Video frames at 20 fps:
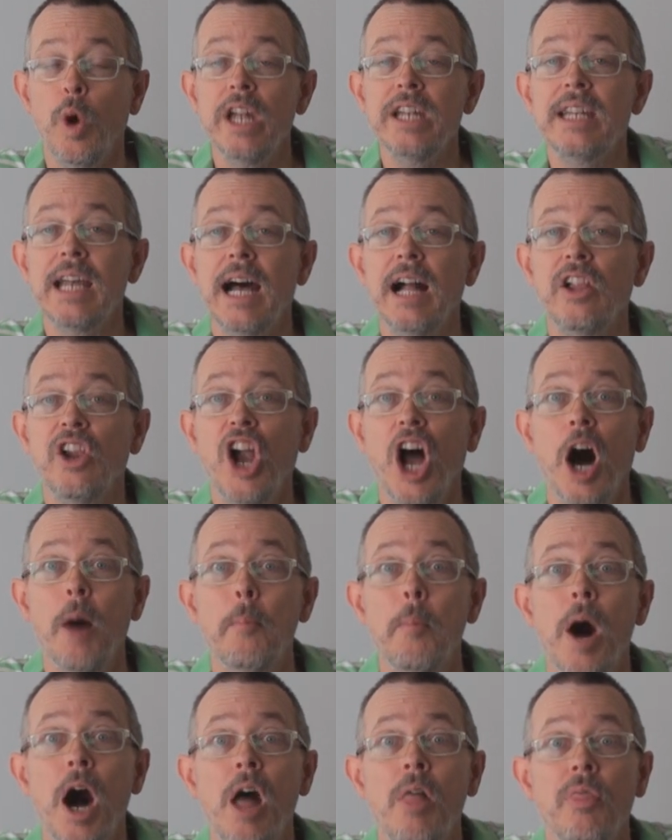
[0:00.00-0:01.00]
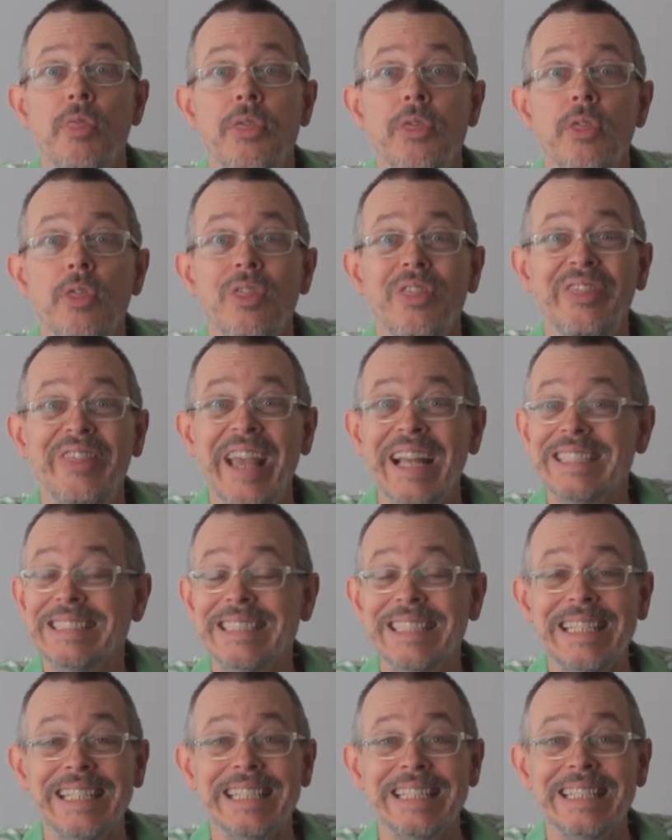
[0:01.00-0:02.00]
one dollar a month.
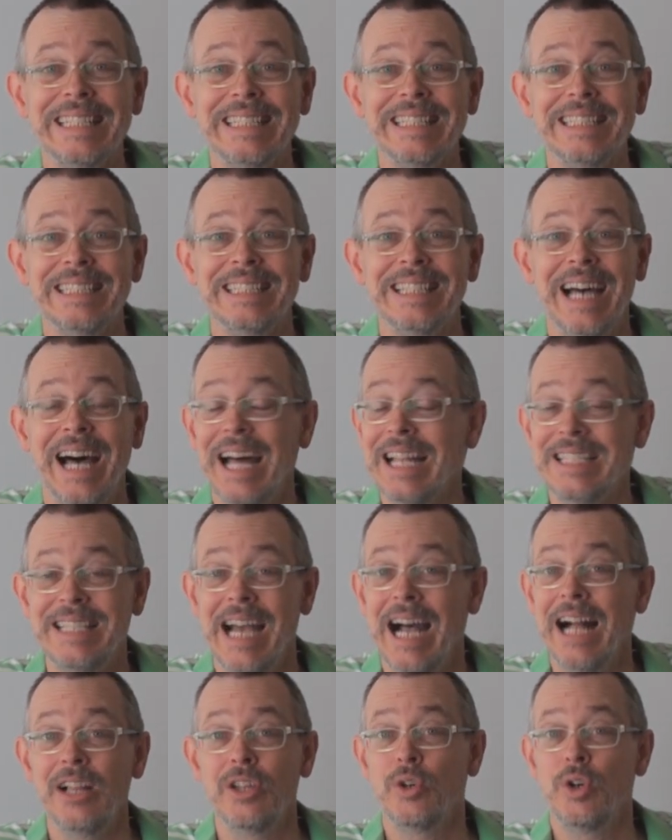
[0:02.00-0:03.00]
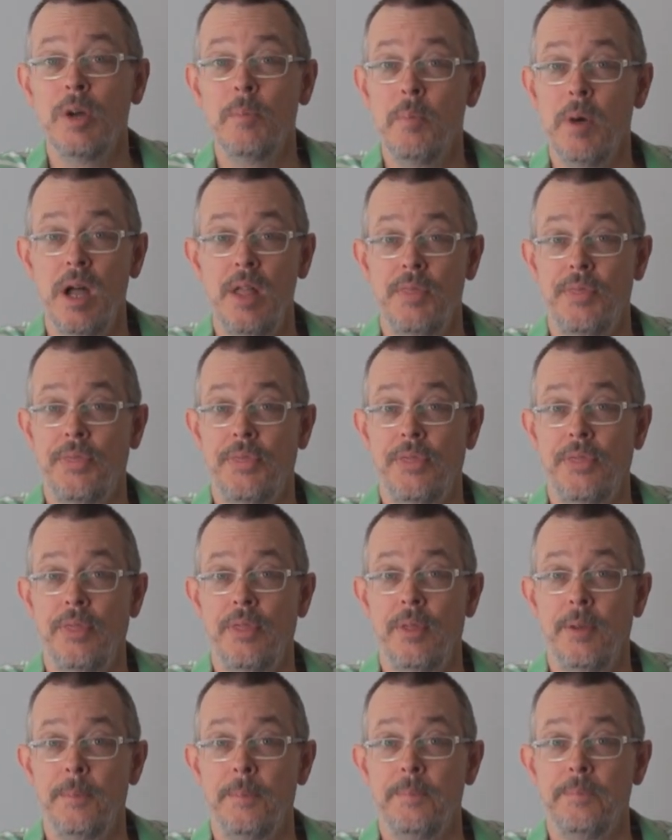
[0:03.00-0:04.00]
That's it. A dollar a month
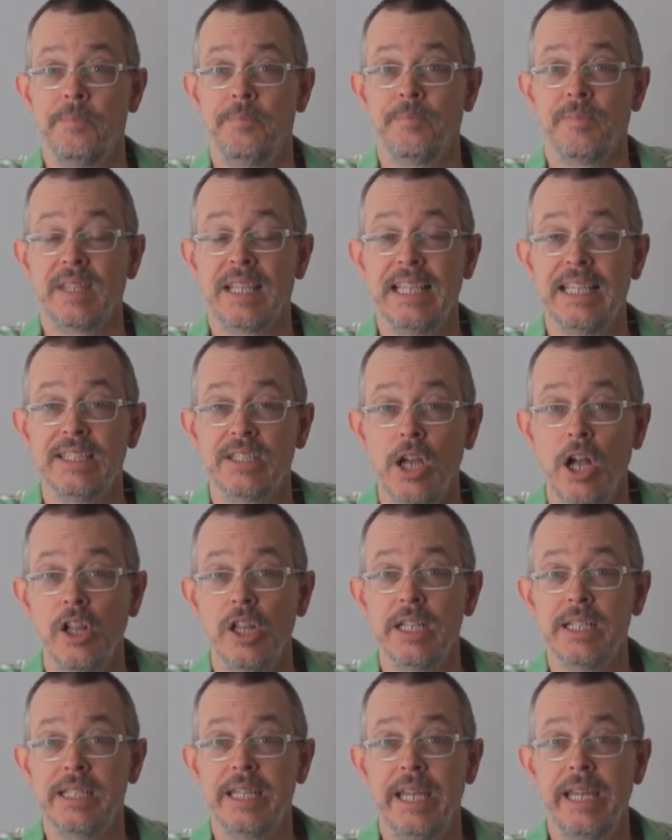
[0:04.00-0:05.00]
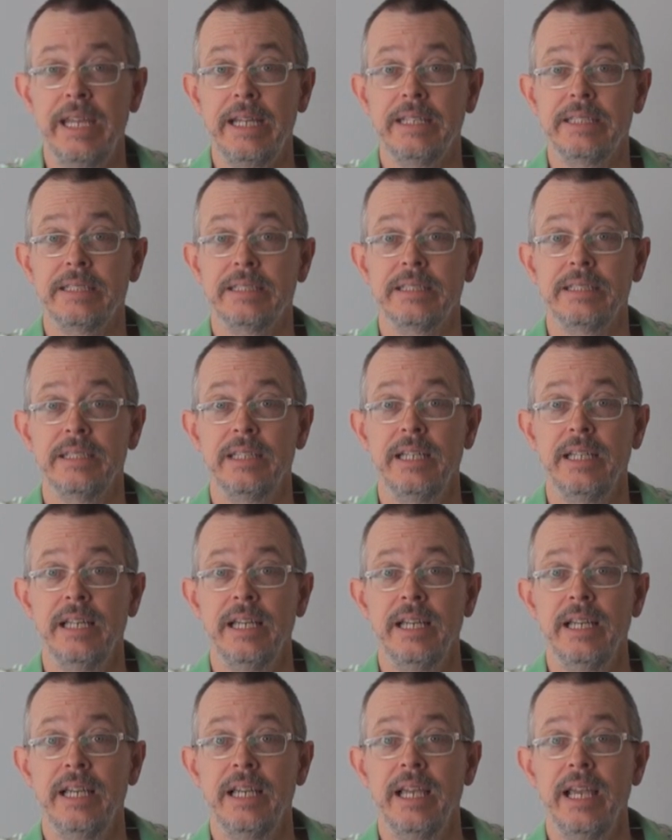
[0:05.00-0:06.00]
is all it takes,
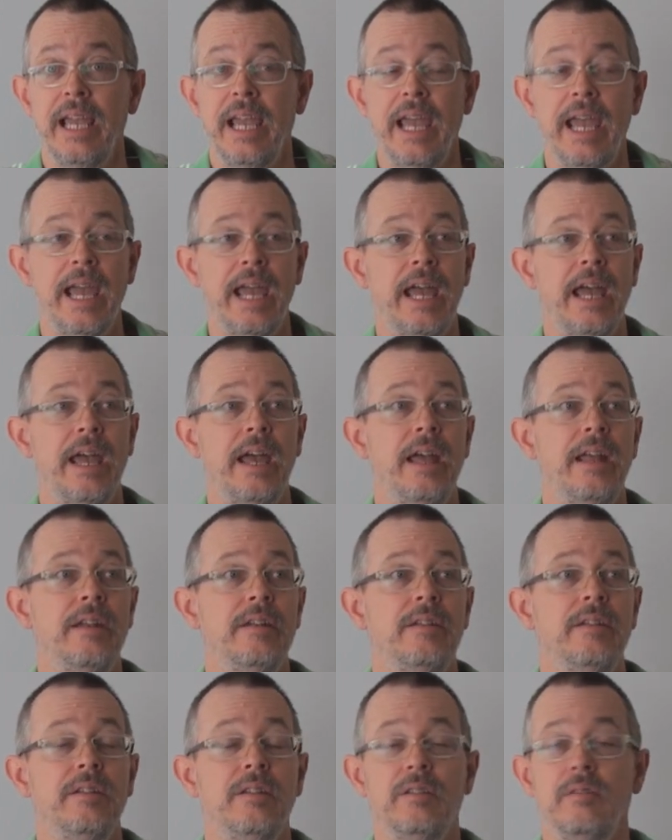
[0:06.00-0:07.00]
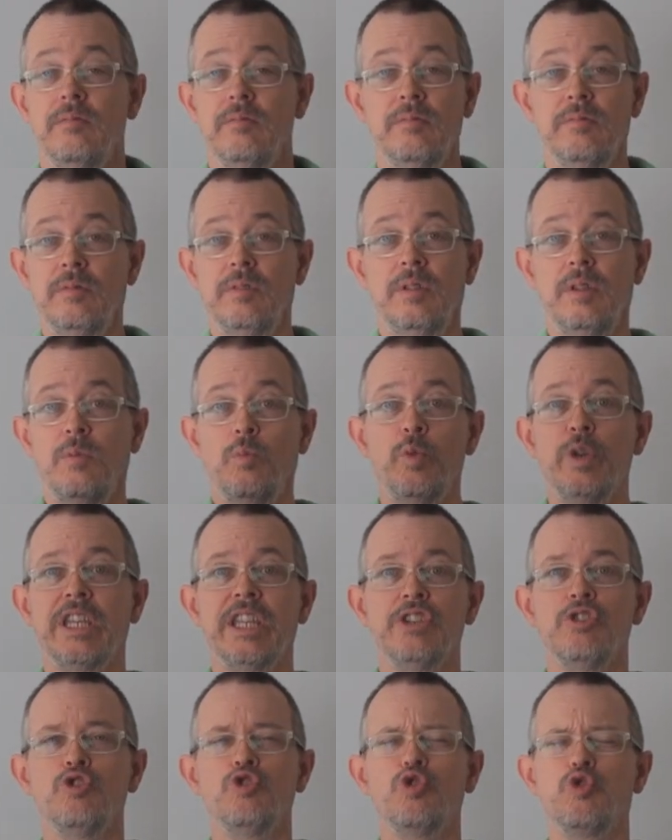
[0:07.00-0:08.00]
and we
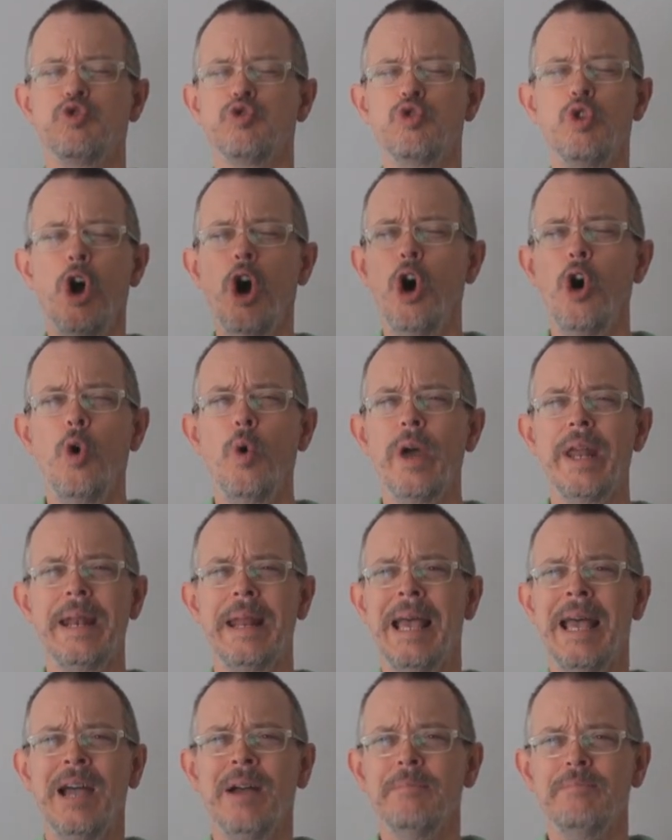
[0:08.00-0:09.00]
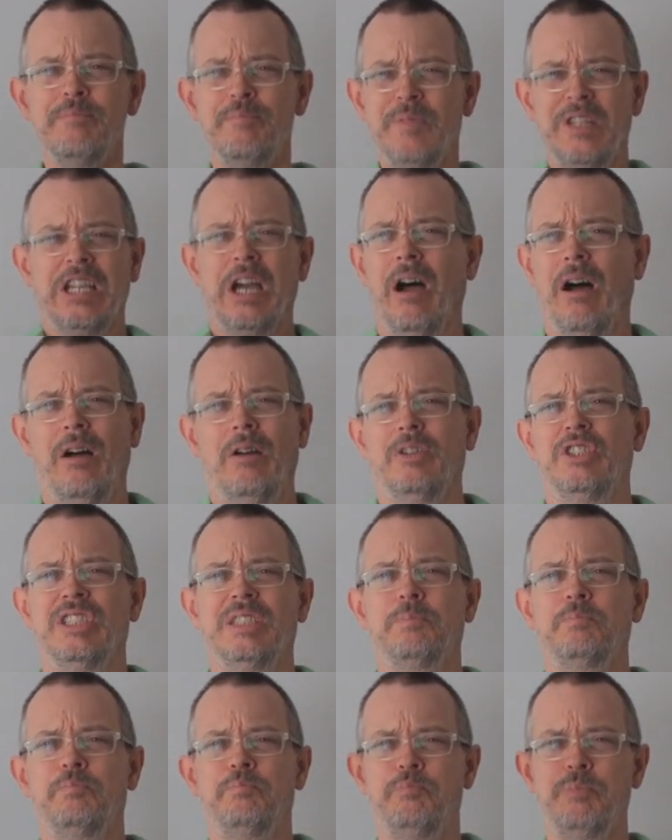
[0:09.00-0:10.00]
can grow and oh,
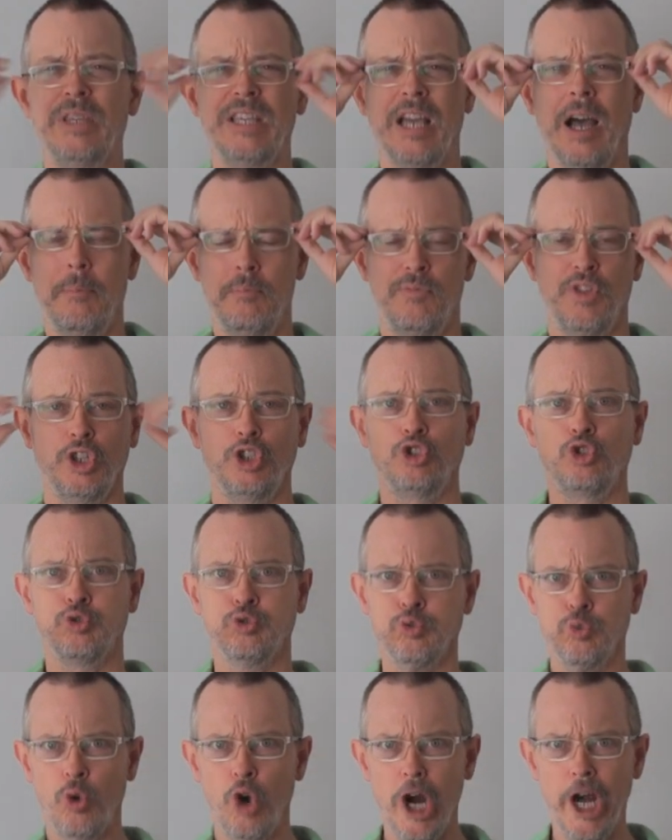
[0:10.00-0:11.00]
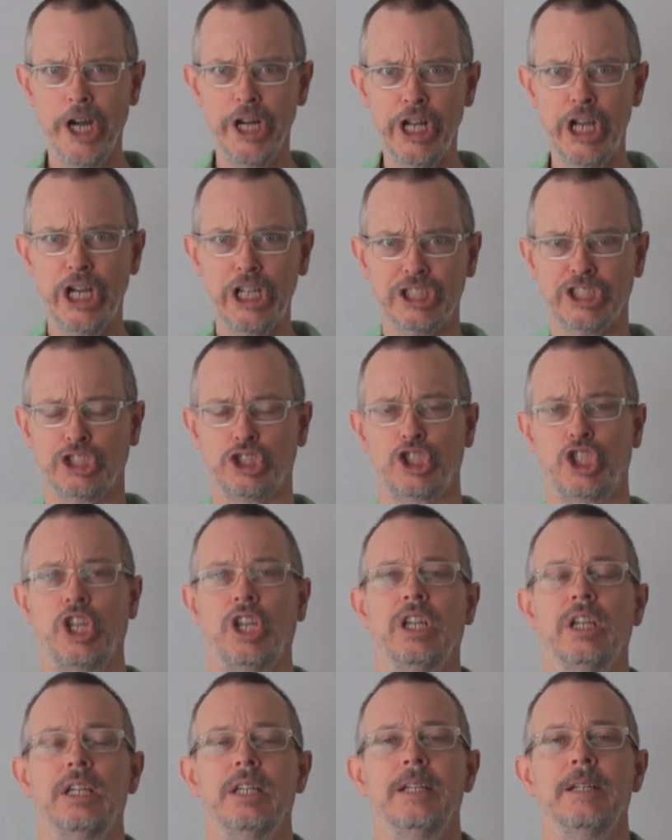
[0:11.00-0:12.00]
just become the
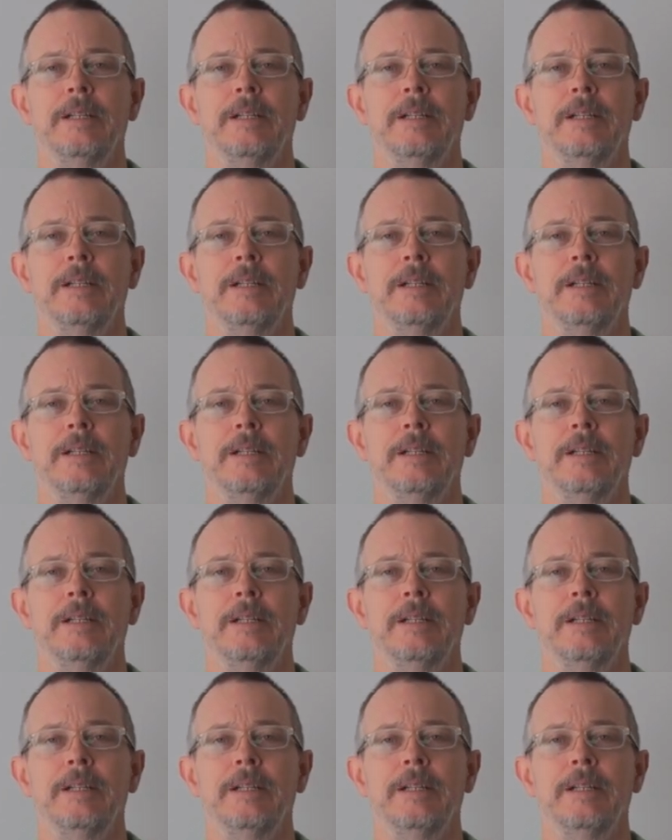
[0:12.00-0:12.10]
greatest.